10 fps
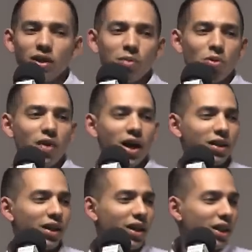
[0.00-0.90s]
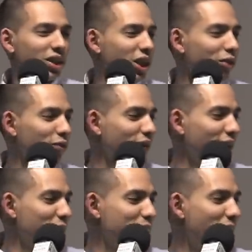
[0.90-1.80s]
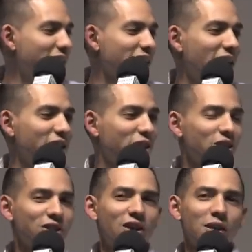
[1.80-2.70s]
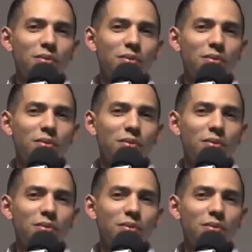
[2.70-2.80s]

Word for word: They both had Chief mascot shirts on.